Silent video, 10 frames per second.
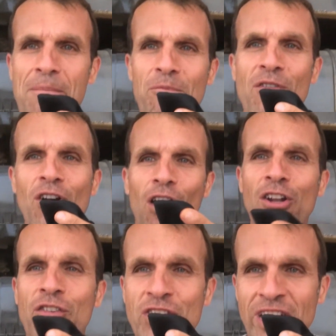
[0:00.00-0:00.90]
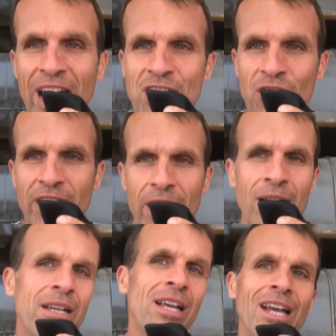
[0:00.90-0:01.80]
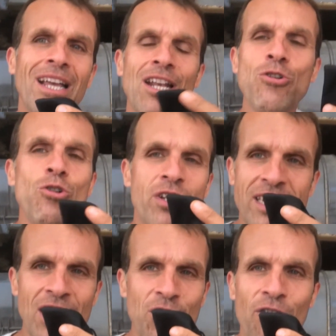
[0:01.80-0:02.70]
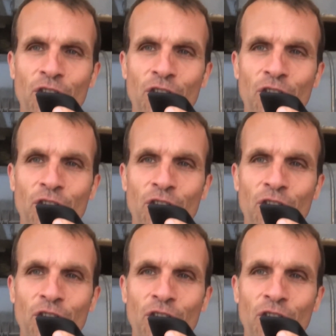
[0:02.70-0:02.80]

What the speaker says: we've got a lot of teenager here. Can you do a session